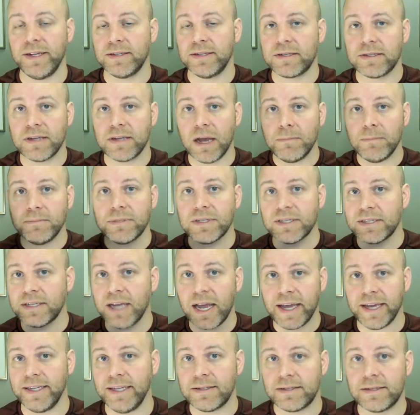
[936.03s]
Some
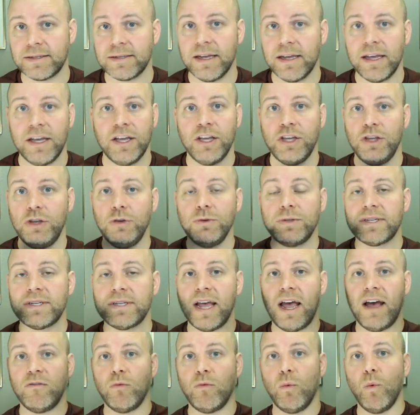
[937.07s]
sites used to
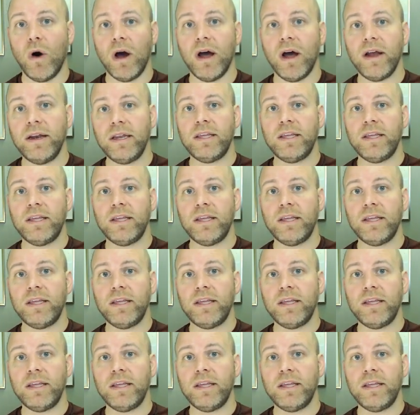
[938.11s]
have one